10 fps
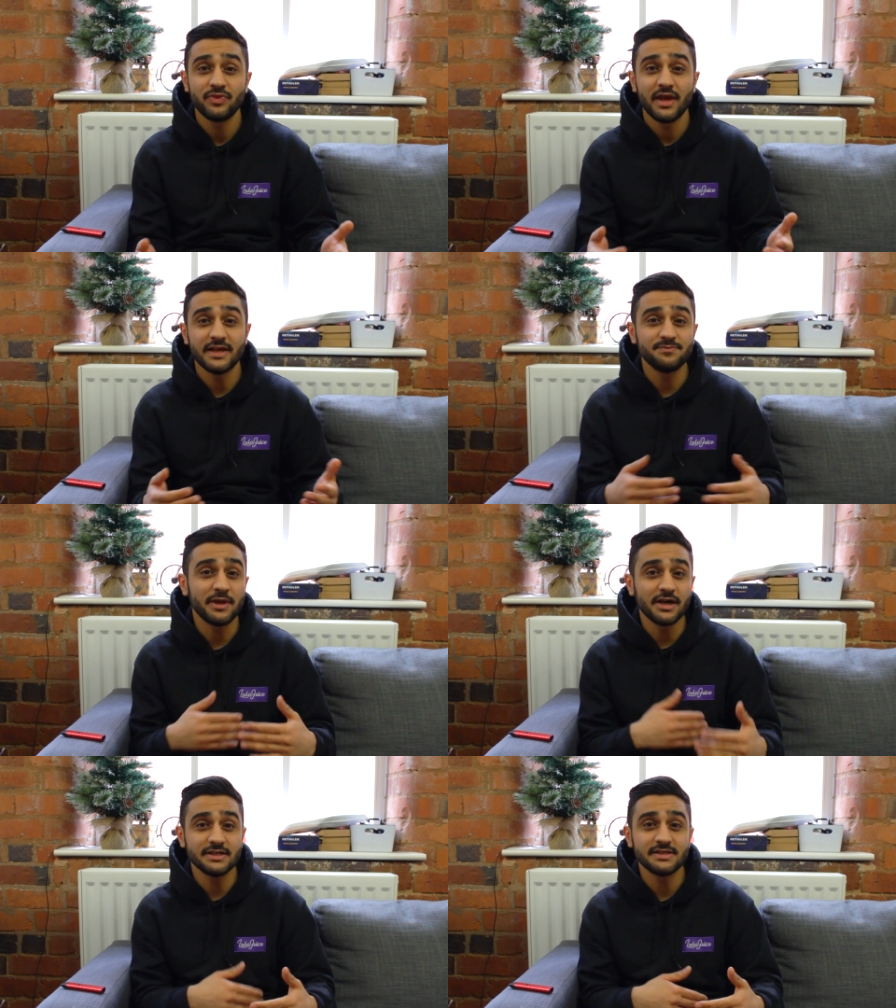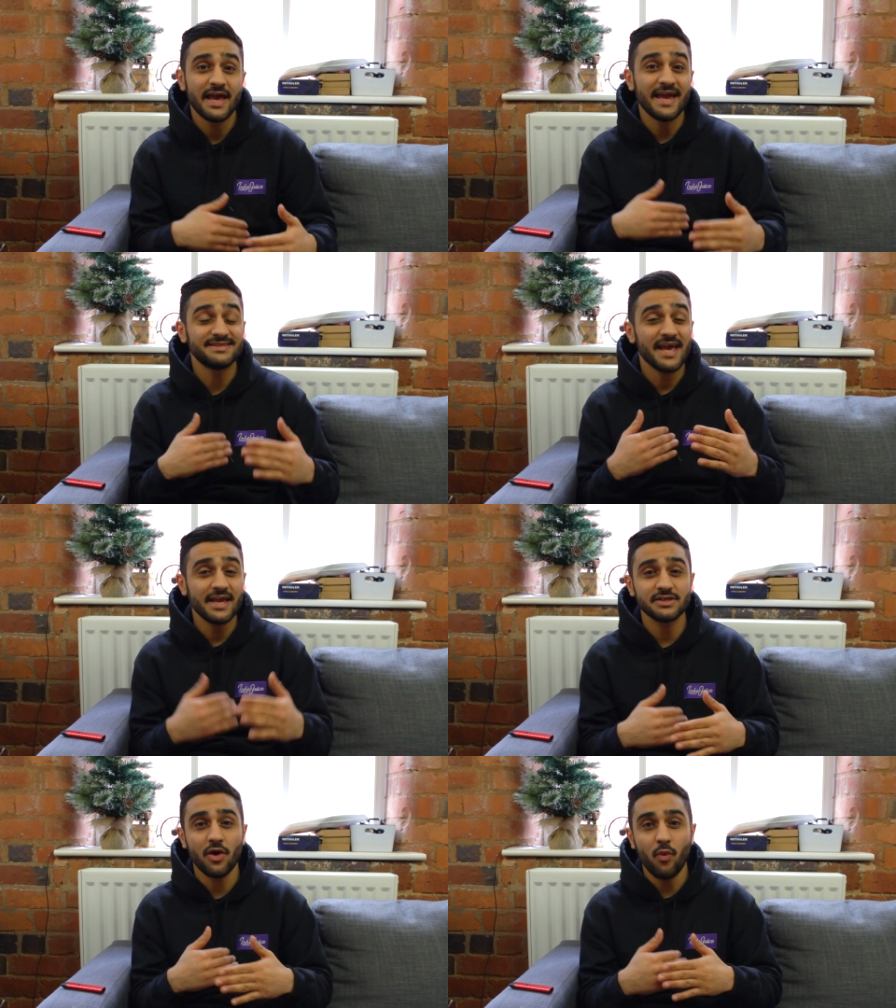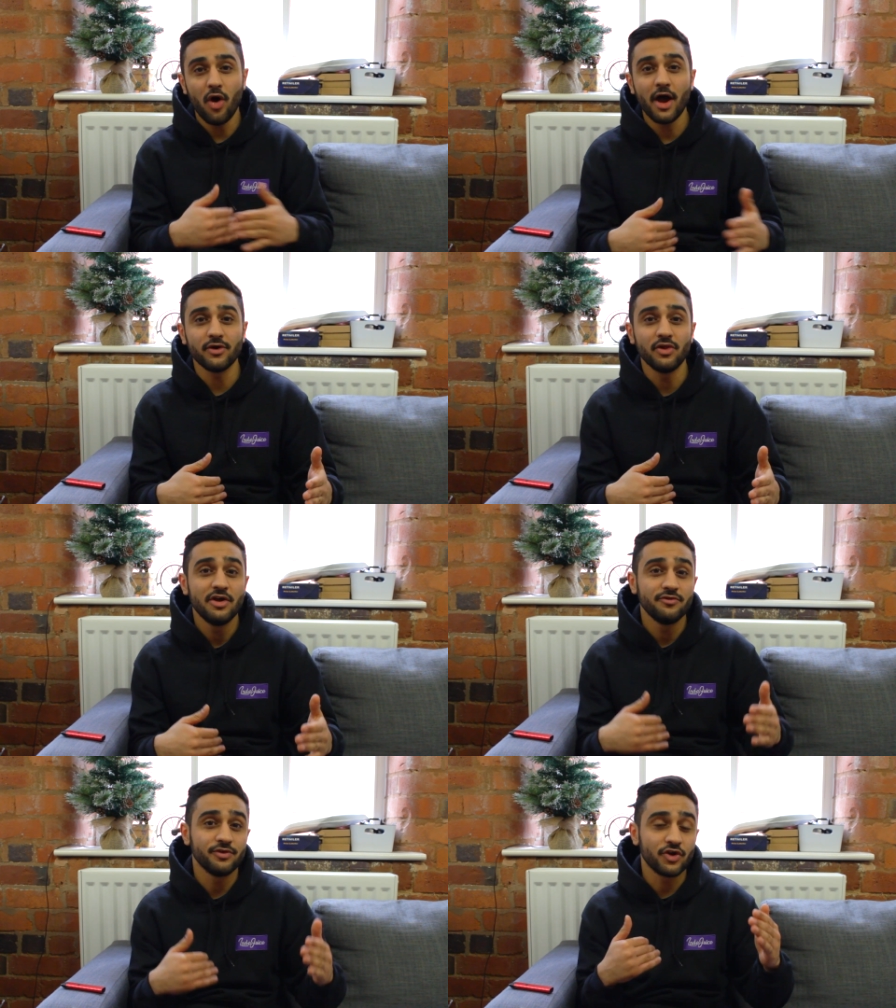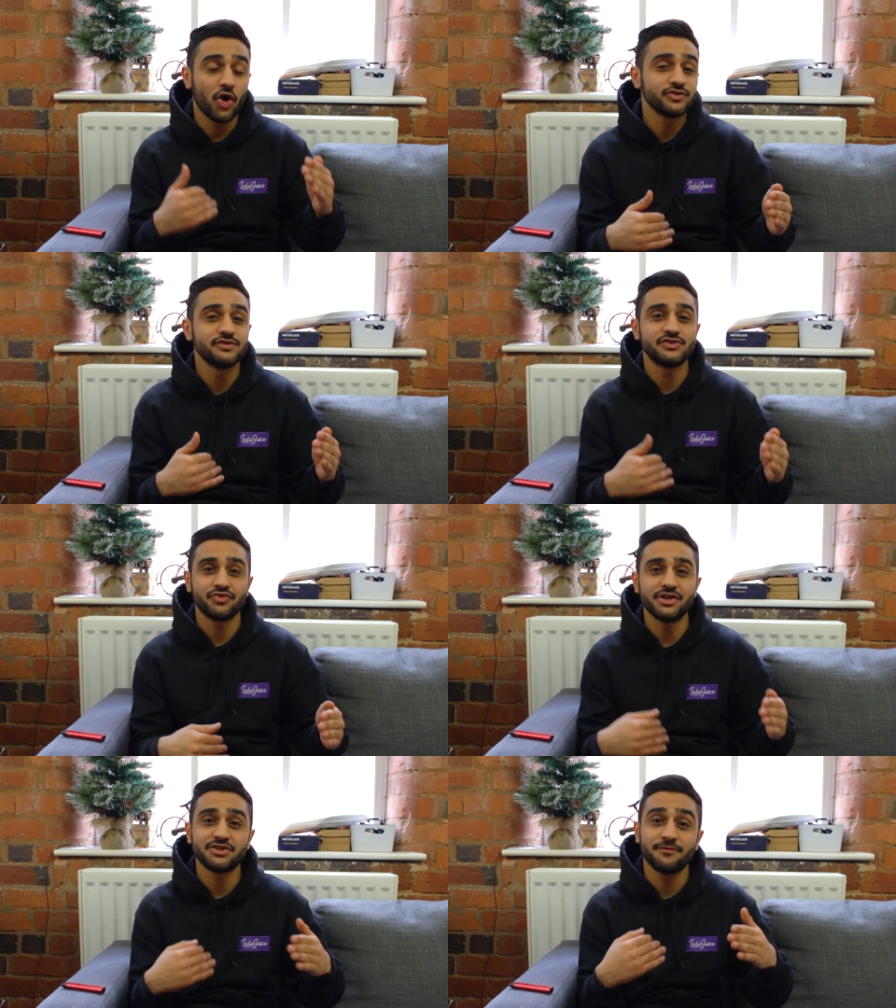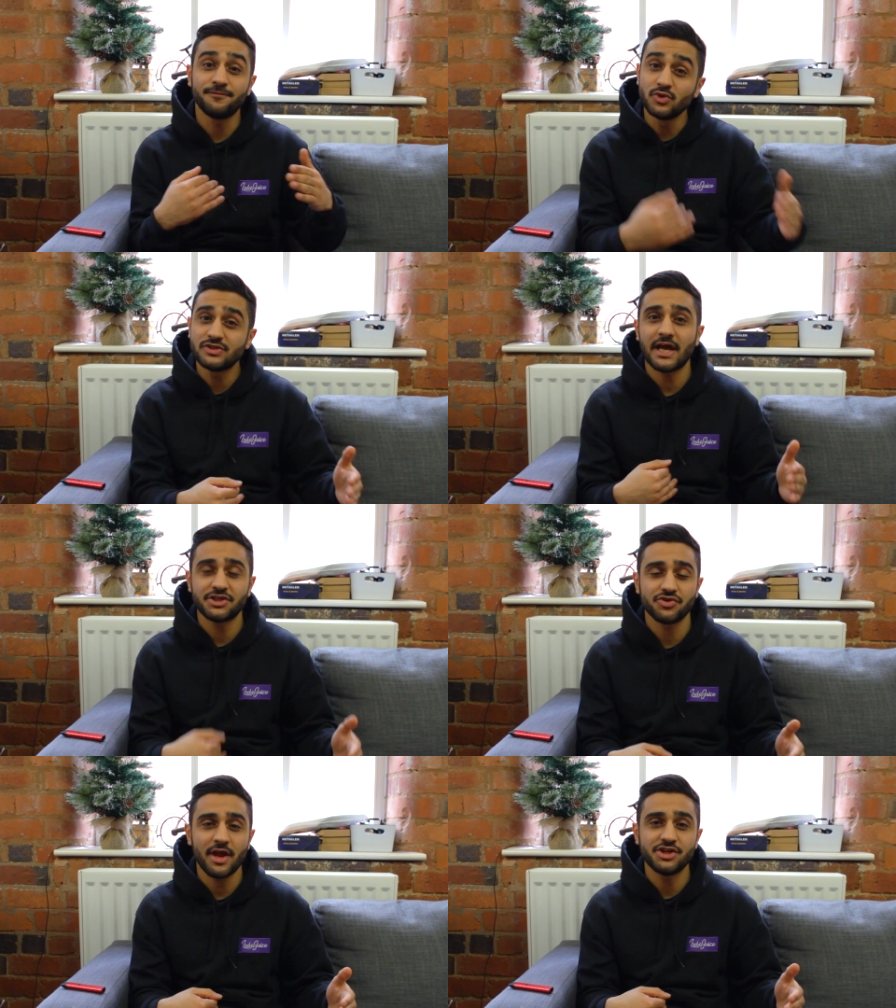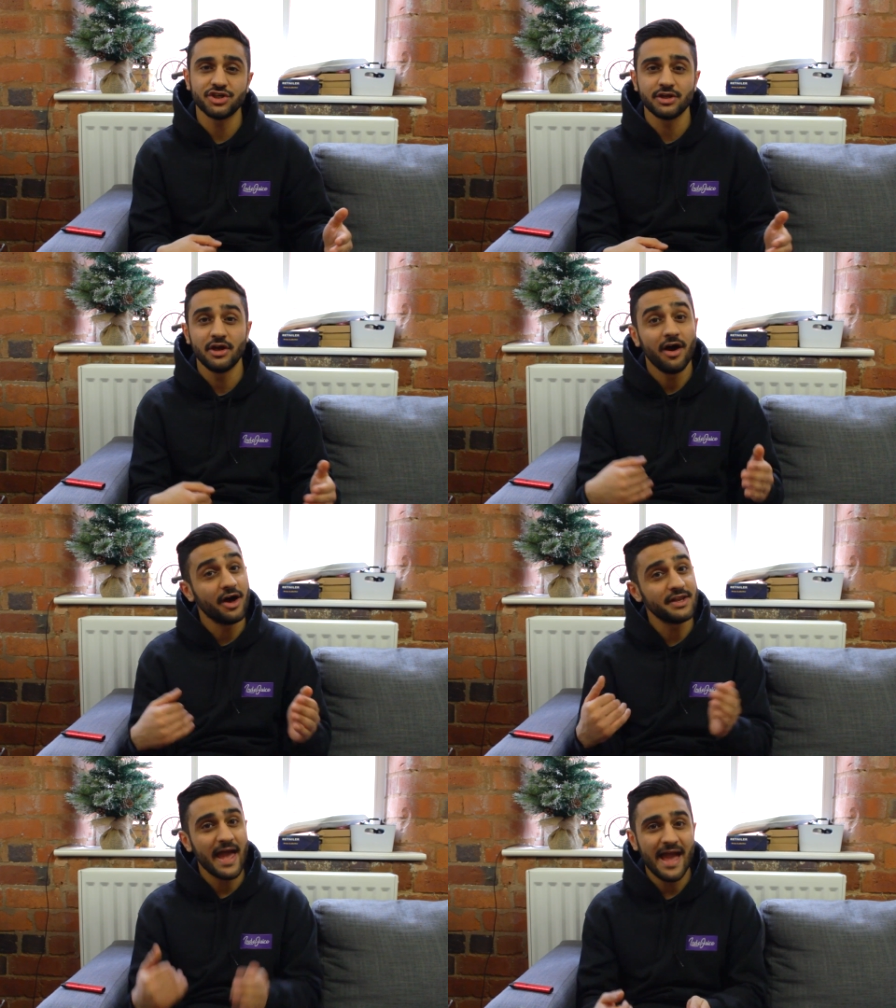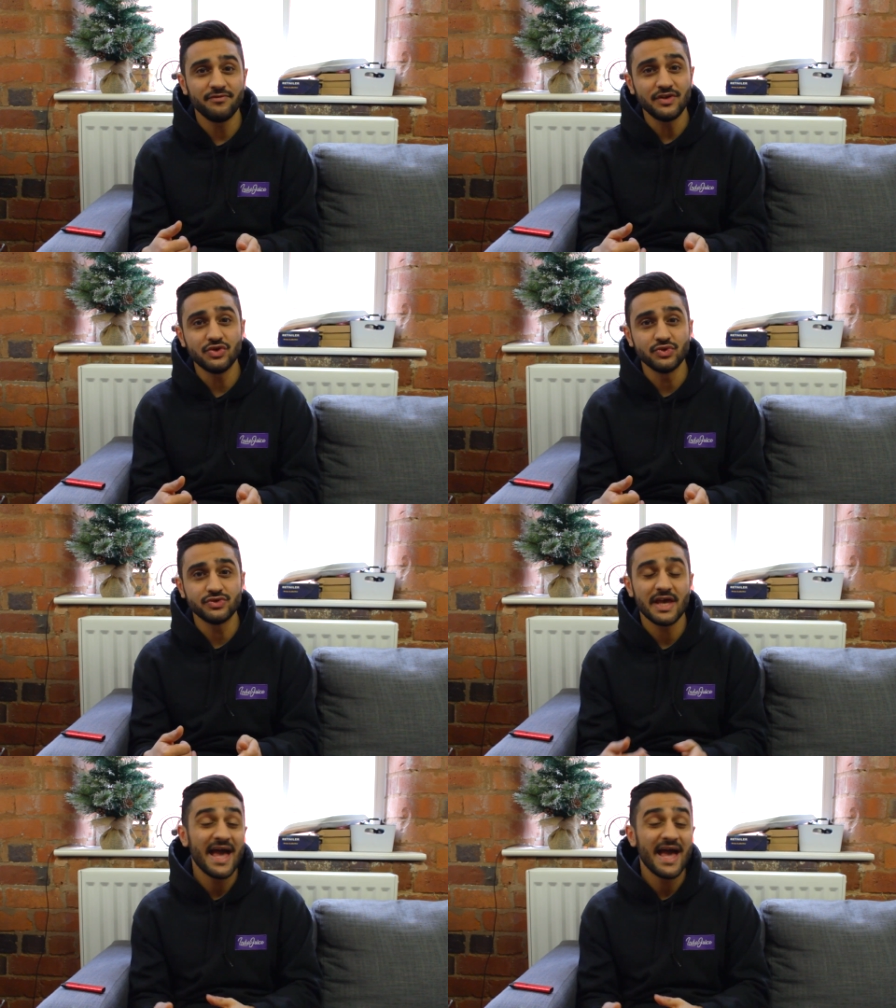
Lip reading: is because it takes a while for the cotton to reach full saturation under heavy use,